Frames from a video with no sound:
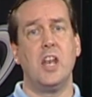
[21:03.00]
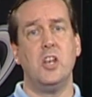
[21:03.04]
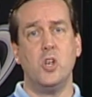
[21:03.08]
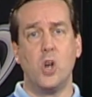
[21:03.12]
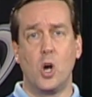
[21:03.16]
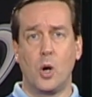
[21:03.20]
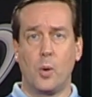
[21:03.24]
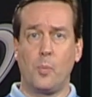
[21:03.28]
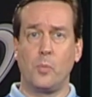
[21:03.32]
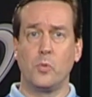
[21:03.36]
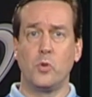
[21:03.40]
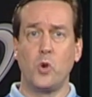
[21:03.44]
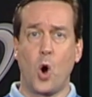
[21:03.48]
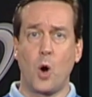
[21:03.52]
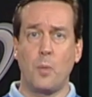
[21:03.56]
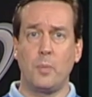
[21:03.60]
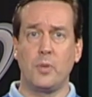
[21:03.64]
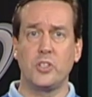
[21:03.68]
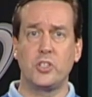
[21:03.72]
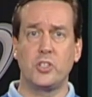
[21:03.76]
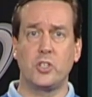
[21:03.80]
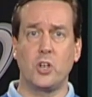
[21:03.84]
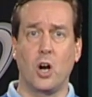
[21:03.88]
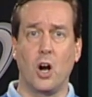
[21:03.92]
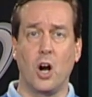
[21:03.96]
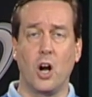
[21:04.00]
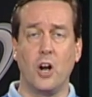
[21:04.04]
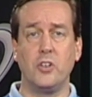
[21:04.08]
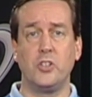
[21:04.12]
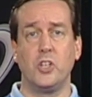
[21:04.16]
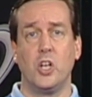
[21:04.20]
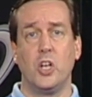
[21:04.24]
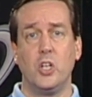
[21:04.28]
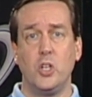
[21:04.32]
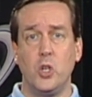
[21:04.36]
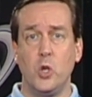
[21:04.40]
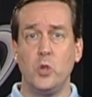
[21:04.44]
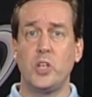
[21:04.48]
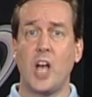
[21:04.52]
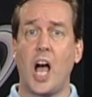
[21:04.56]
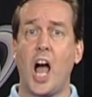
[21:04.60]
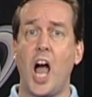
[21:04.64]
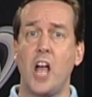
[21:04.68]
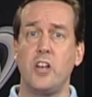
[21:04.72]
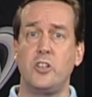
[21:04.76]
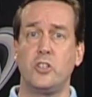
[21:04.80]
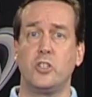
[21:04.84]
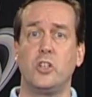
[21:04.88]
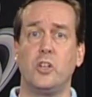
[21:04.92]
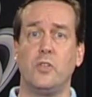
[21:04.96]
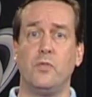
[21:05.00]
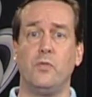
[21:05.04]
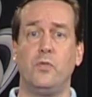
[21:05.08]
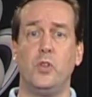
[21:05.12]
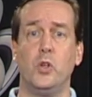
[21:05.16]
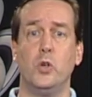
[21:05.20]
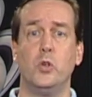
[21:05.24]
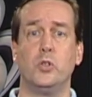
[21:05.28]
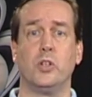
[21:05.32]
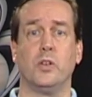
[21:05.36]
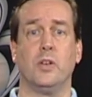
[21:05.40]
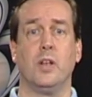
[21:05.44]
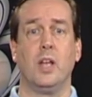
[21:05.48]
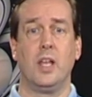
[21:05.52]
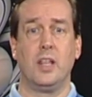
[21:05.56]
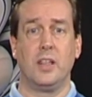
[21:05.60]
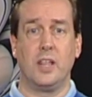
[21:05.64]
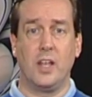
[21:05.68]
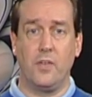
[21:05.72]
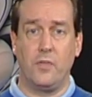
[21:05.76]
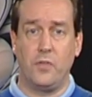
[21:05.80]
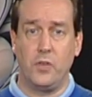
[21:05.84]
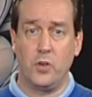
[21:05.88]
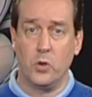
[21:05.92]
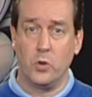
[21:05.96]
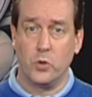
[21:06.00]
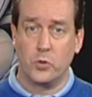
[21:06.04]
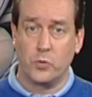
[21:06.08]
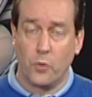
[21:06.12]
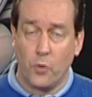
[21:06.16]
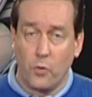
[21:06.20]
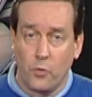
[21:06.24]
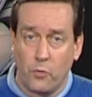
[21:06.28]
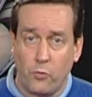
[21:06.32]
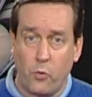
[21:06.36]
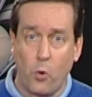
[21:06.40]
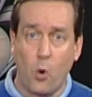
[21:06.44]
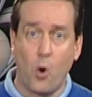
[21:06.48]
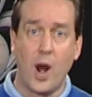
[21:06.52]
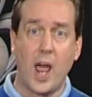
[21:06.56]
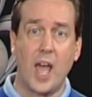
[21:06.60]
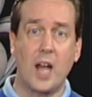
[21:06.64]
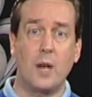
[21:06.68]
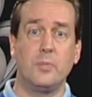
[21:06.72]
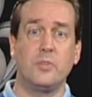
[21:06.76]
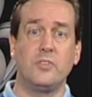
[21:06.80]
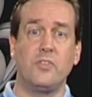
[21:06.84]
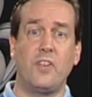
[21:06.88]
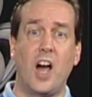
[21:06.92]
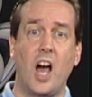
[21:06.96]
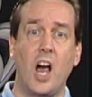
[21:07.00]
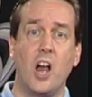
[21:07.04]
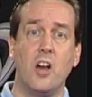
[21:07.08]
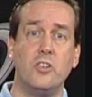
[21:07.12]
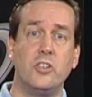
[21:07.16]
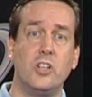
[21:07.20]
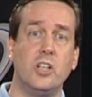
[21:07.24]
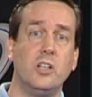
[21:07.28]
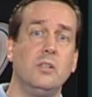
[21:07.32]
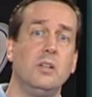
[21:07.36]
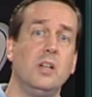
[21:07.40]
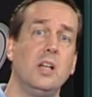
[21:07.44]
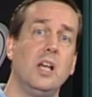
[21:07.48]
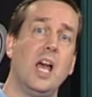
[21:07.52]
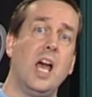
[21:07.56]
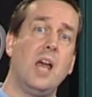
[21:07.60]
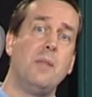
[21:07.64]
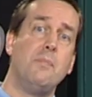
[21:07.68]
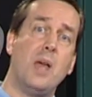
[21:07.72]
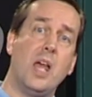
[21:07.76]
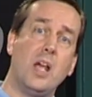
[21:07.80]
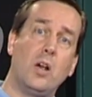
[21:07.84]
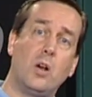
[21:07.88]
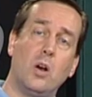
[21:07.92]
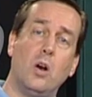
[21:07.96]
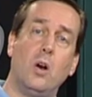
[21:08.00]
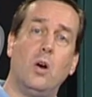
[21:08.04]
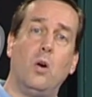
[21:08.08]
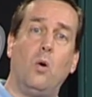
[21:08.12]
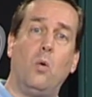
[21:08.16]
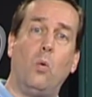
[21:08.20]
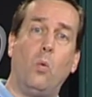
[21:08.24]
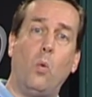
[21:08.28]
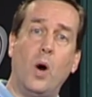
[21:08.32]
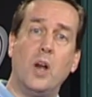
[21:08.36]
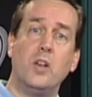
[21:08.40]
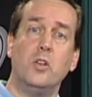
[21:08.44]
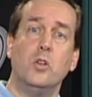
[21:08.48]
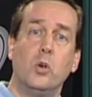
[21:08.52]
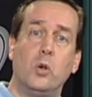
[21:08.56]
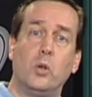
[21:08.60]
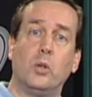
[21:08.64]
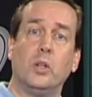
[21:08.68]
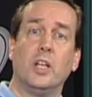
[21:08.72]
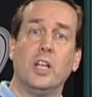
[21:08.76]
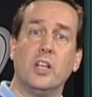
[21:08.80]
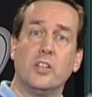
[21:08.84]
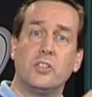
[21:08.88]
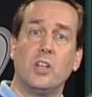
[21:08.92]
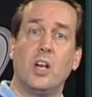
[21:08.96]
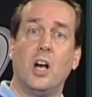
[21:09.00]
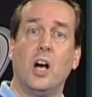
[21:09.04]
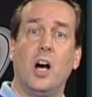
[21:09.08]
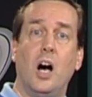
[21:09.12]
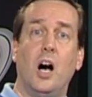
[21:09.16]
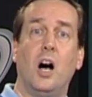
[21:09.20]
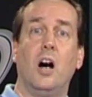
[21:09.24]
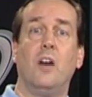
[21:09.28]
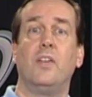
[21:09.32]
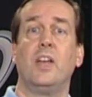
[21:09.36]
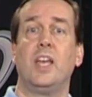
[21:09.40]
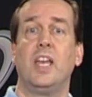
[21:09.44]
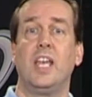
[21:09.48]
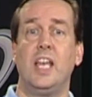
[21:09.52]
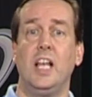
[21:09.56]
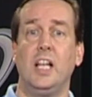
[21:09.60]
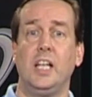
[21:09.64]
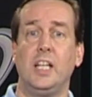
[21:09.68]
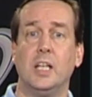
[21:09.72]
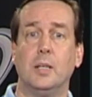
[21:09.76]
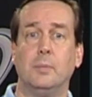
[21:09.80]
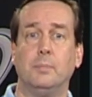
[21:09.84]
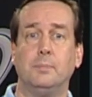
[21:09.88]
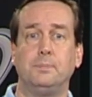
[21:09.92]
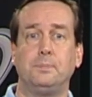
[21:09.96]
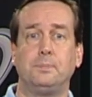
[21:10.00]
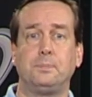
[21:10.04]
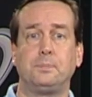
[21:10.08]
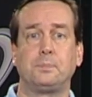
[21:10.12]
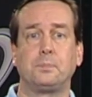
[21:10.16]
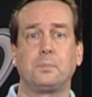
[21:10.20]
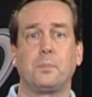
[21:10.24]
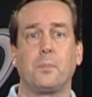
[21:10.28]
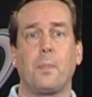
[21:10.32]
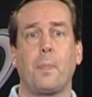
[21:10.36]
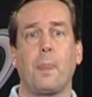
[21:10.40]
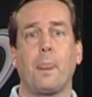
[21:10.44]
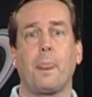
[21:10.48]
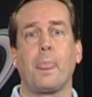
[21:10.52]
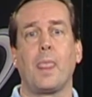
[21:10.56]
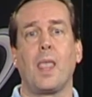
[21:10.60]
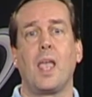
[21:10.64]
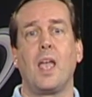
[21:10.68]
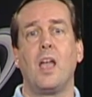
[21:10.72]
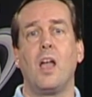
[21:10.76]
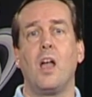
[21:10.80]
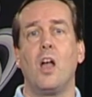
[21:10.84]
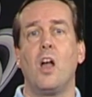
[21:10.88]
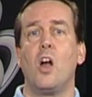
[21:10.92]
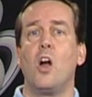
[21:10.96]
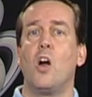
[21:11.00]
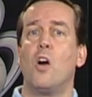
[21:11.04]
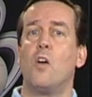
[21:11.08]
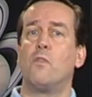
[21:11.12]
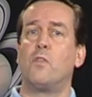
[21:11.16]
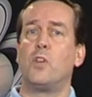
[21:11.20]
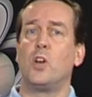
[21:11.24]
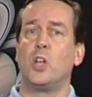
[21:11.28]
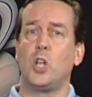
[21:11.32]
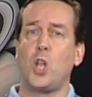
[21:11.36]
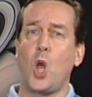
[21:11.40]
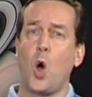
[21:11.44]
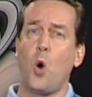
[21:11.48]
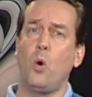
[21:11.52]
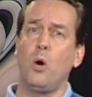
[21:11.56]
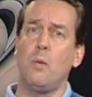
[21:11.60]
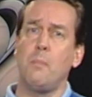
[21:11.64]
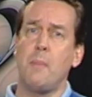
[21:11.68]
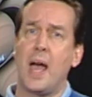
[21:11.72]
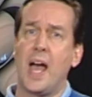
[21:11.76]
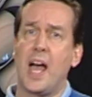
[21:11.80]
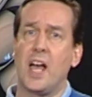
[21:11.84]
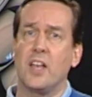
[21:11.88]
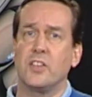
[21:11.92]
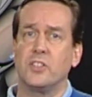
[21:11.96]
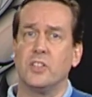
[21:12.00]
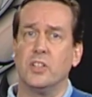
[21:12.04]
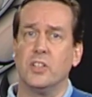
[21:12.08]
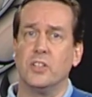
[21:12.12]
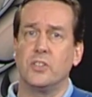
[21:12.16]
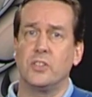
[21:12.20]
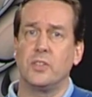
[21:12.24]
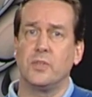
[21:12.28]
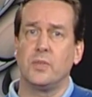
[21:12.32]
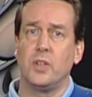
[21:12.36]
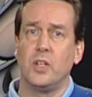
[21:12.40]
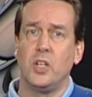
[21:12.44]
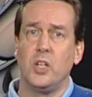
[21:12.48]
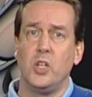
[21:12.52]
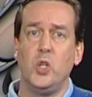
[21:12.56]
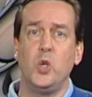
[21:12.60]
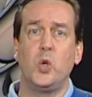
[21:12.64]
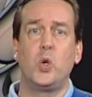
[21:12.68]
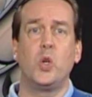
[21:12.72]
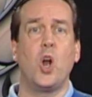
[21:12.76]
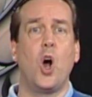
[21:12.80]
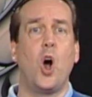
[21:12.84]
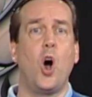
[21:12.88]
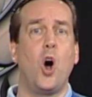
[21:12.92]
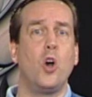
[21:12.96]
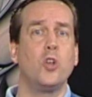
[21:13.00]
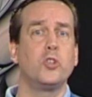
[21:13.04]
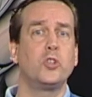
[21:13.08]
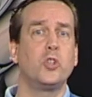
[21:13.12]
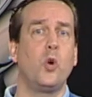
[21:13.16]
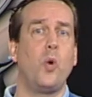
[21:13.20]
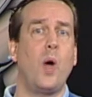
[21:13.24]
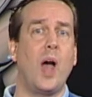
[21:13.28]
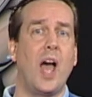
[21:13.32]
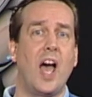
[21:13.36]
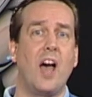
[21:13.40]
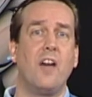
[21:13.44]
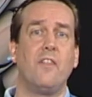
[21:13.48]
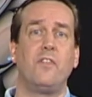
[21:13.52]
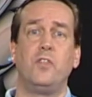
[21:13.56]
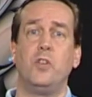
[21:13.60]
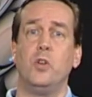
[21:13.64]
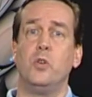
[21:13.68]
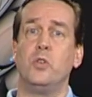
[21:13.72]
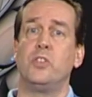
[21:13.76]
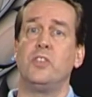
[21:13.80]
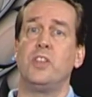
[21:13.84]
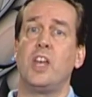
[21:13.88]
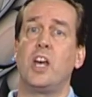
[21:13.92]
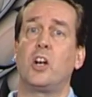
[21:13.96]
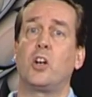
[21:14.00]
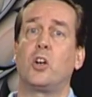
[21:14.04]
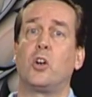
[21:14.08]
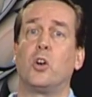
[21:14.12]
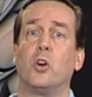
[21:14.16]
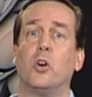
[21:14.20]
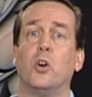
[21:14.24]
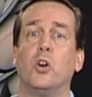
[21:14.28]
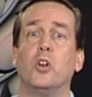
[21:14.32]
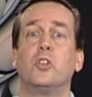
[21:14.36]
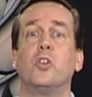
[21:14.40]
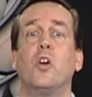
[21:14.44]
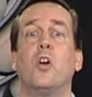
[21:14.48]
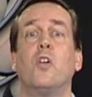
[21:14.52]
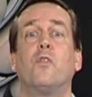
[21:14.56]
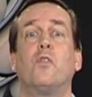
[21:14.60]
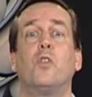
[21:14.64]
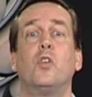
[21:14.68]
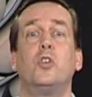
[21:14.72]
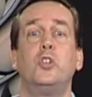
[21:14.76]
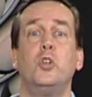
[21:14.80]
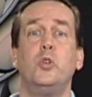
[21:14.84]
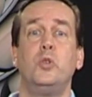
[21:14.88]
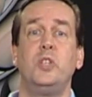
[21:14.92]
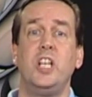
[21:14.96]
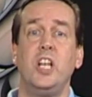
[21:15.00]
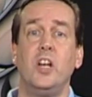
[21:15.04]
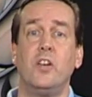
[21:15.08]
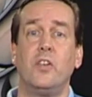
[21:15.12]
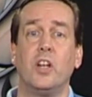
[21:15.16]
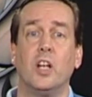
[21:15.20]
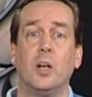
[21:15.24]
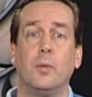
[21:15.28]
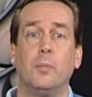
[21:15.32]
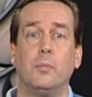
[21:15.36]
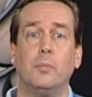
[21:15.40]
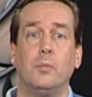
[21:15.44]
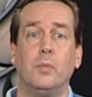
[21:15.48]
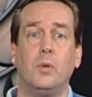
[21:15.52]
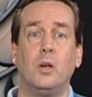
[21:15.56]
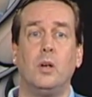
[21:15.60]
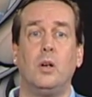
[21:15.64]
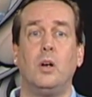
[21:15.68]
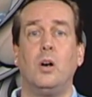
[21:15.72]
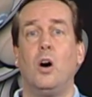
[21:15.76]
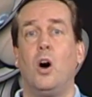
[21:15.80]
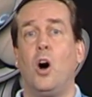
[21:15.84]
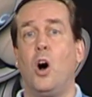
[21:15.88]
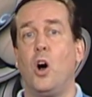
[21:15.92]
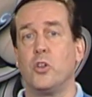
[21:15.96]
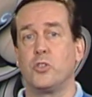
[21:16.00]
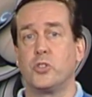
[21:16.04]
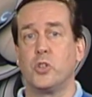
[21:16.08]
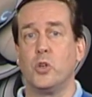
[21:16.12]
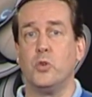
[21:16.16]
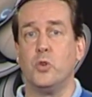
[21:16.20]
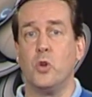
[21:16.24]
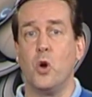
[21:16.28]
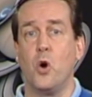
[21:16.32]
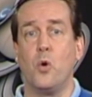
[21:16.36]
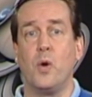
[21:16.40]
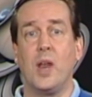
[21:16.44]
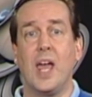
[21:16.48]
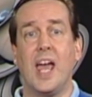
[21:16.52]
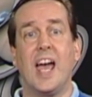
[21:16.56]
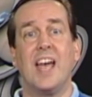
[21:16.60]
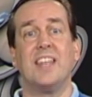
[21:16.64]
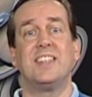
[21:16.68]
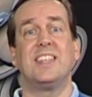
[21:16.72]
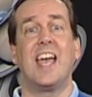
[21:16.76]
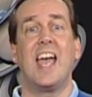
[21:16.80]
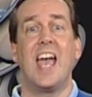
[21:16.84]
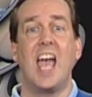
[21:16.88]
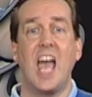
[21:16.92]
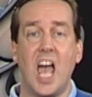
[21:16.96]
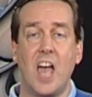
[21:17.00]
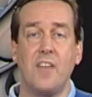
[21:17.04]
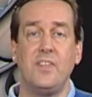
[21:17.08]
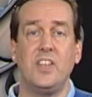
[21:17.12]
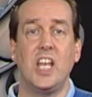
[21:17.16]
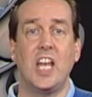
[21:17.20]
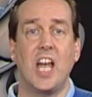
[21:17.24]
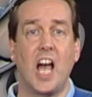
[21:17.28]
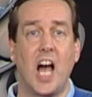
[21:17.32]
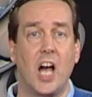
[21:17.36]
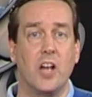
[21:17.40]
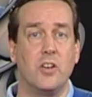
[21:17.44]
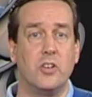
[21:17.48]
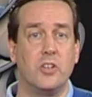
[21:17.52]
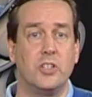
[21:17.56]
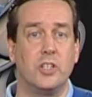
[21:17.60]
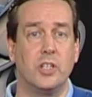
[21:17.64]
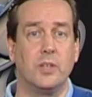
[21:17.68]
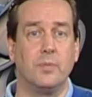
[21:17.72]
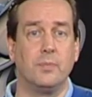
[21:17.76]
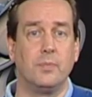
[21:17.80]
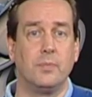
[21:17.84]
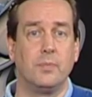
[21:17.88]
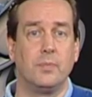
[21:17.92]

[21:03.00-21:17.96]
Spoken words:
normal stars use hydrogen fusion. They fuse 4 atoms of hydrogen and make 1 nucleus of helium. For lower masses, you can also have fusion that occurs for deuterium, also known as heavy hydrogen.